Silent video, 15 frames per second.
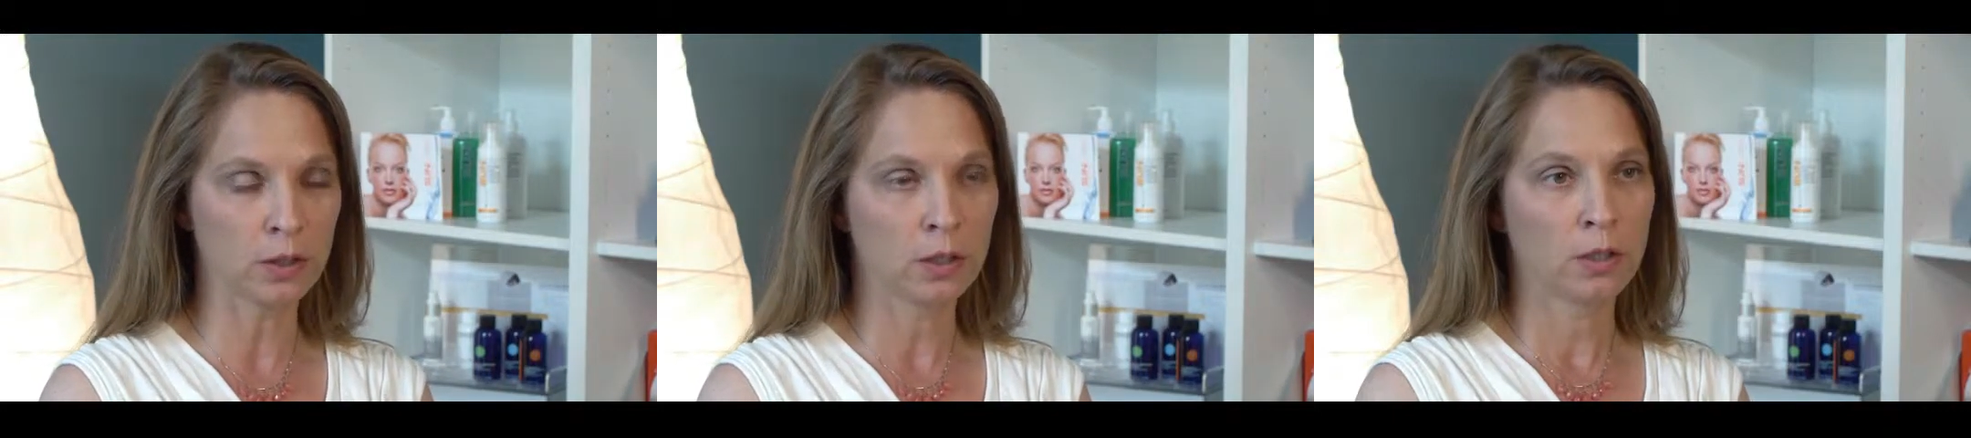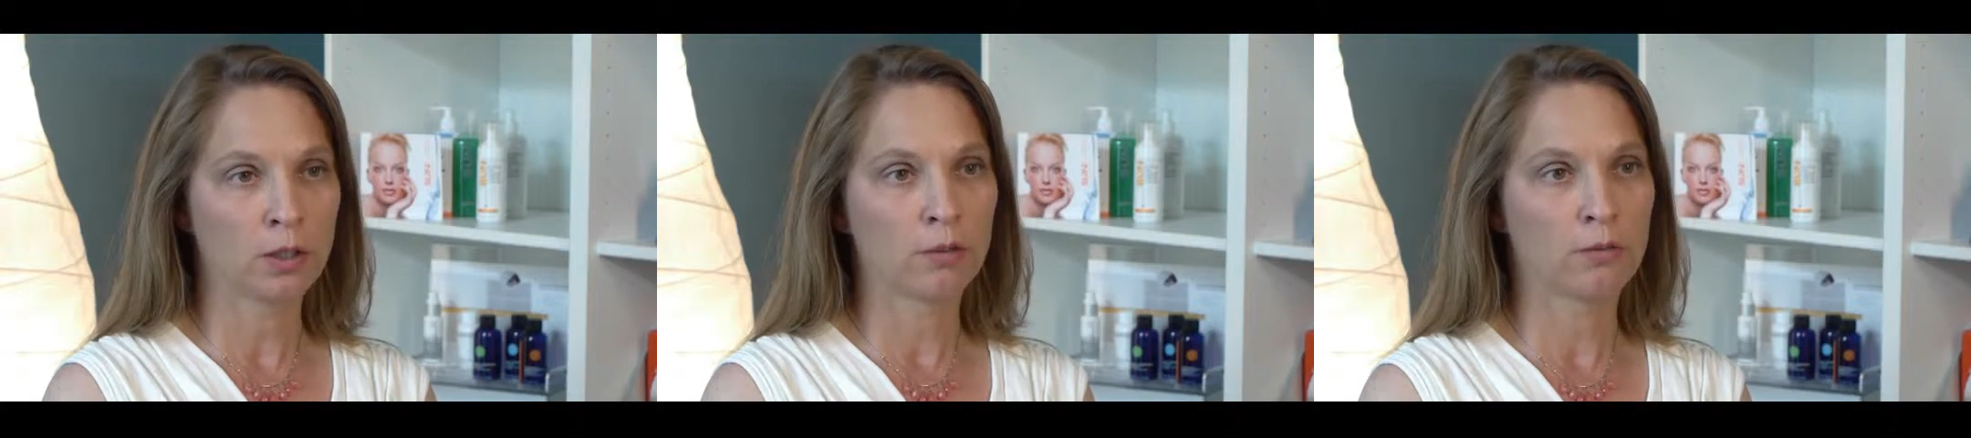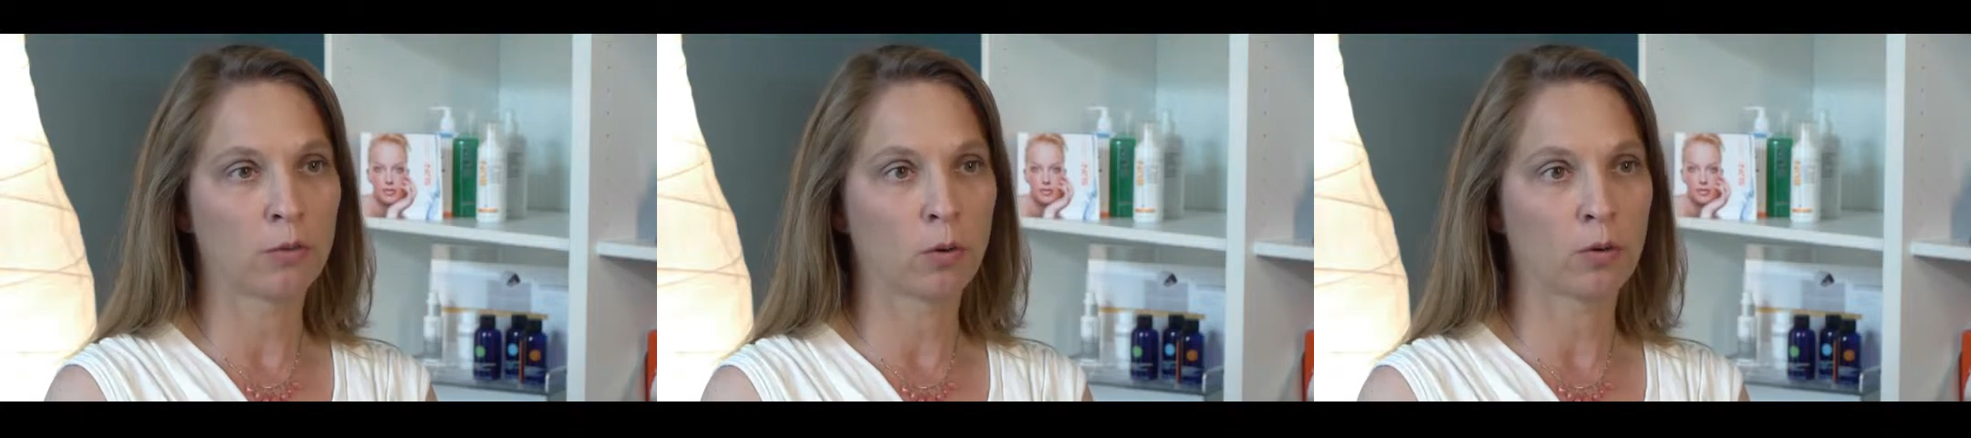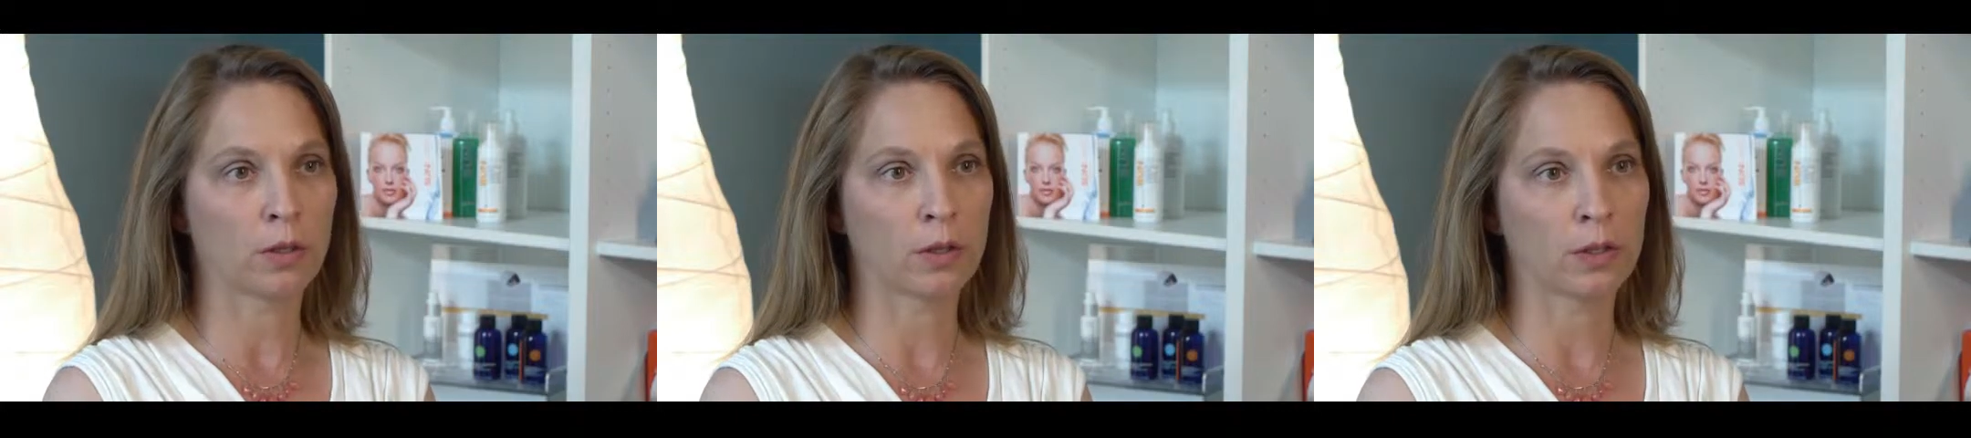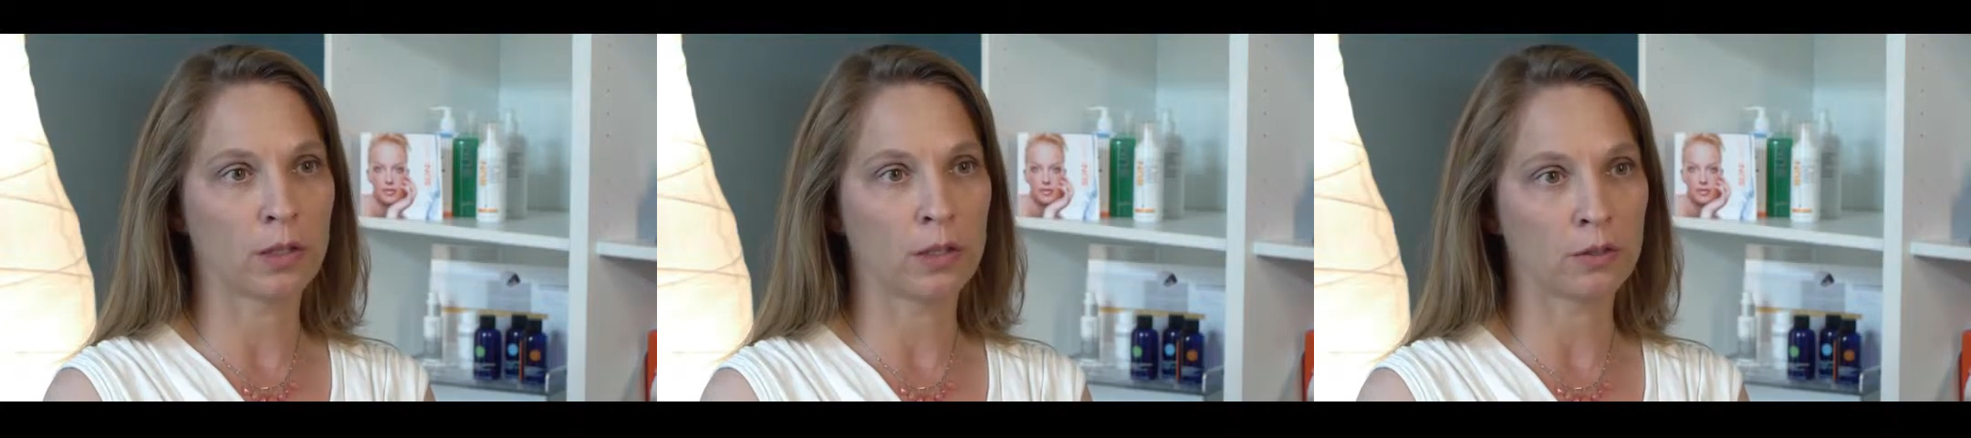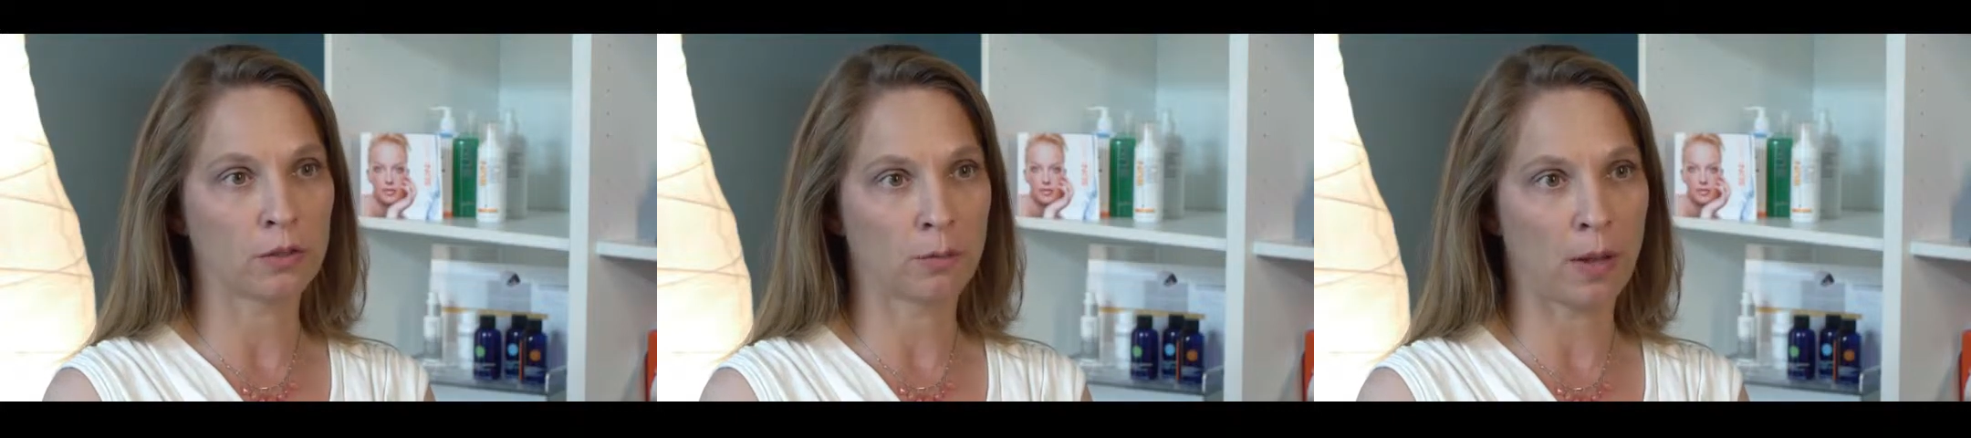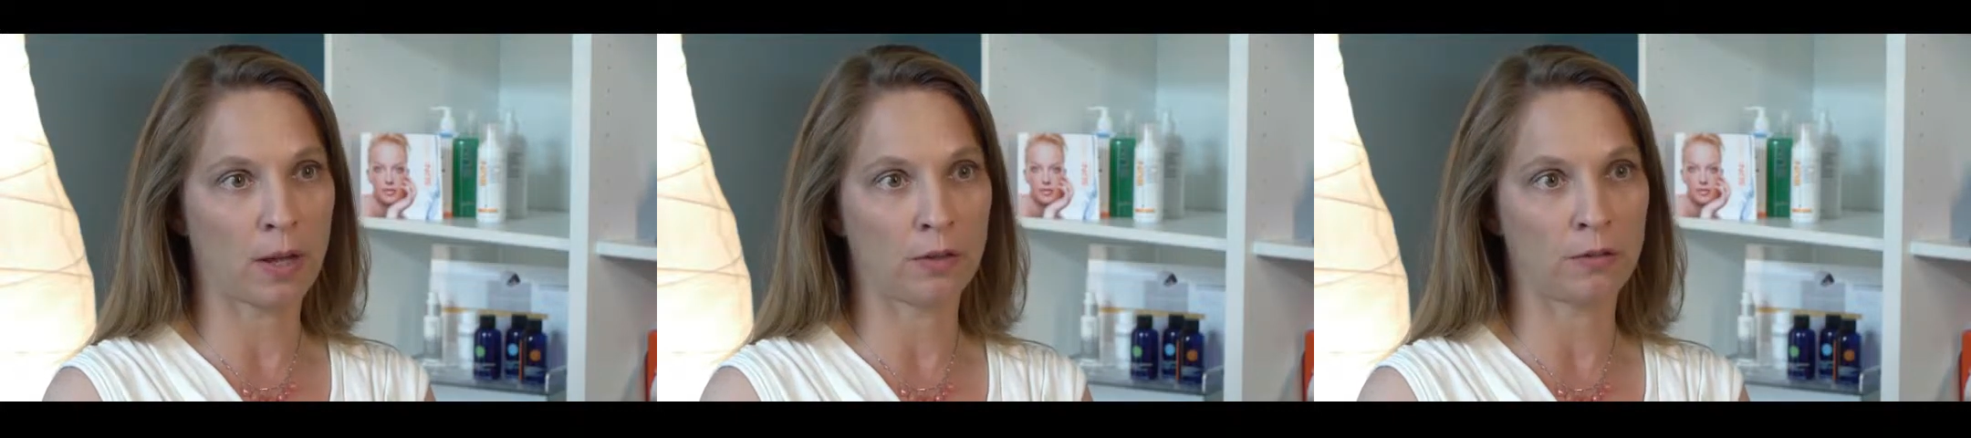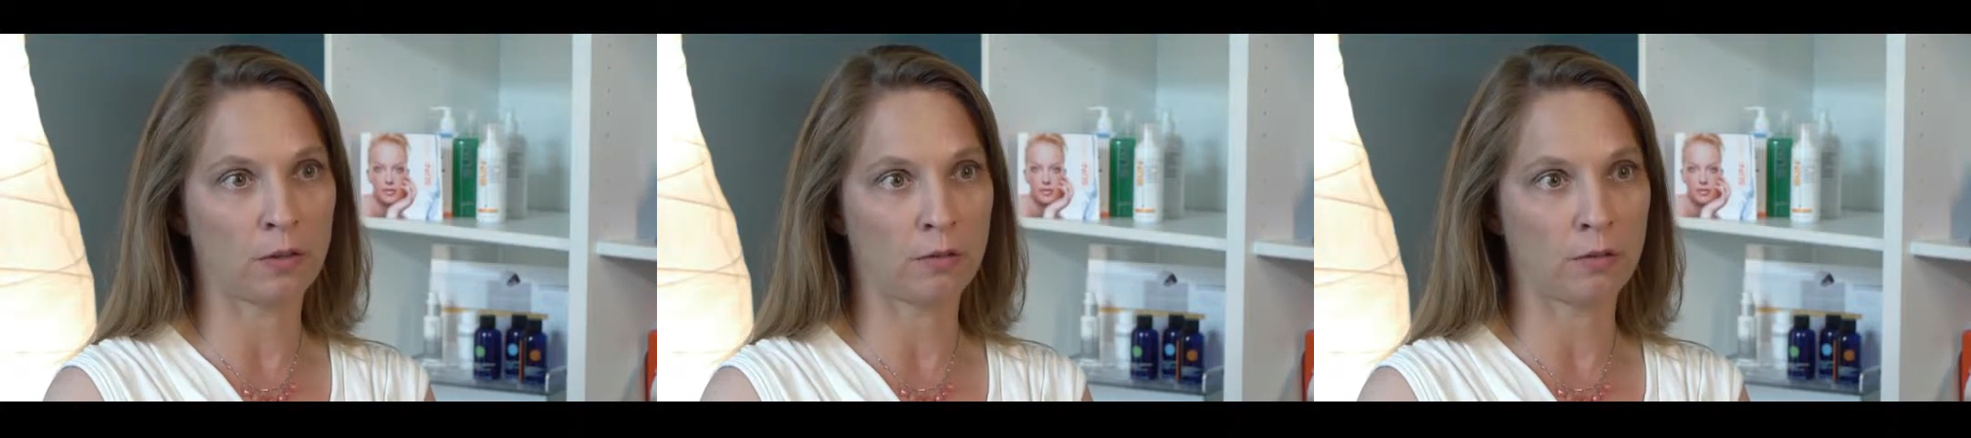for the least amount of
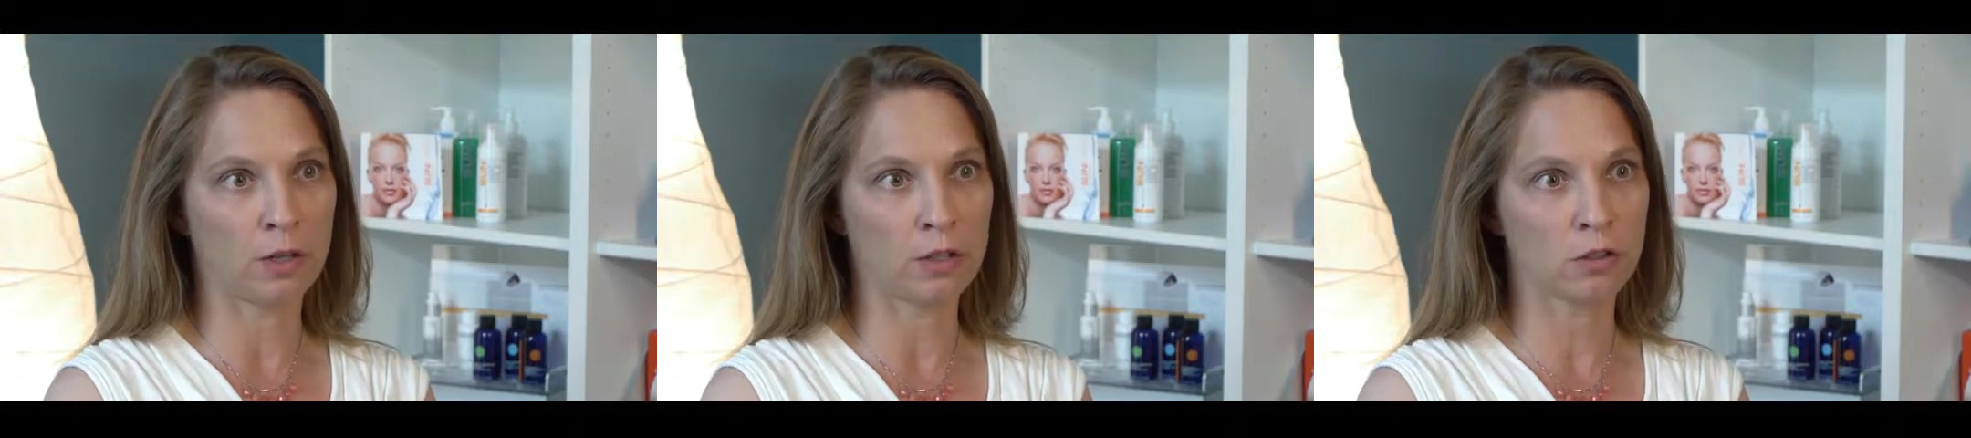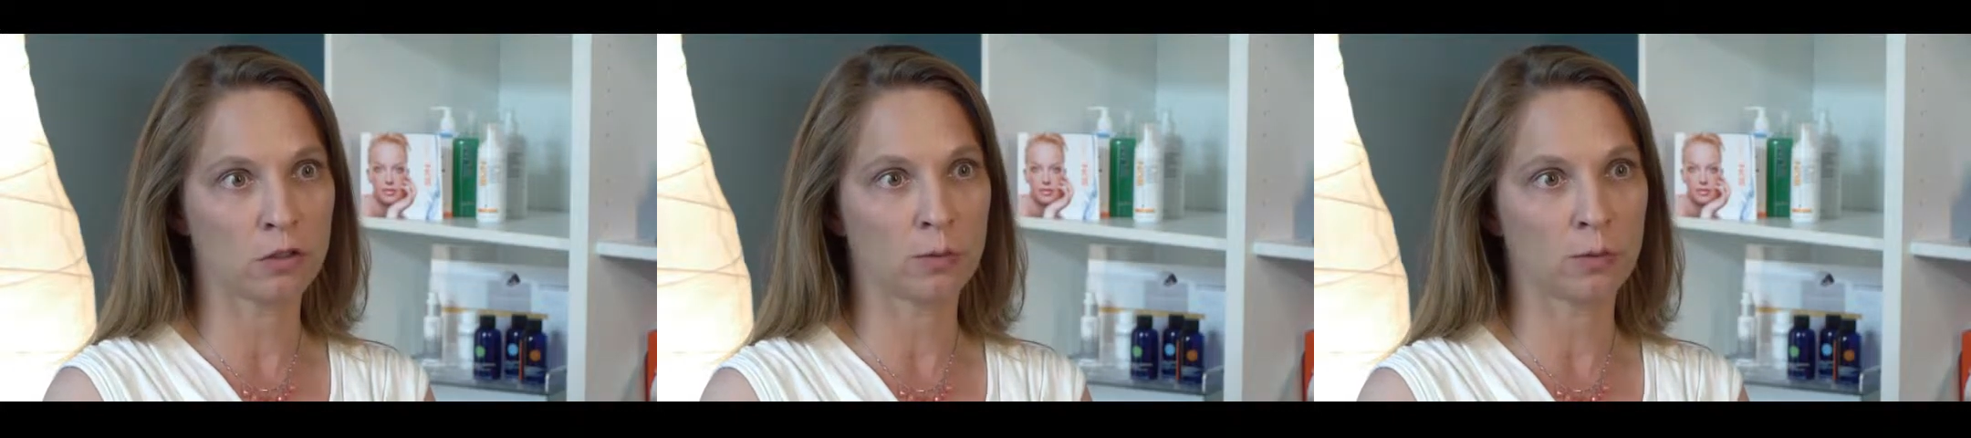investment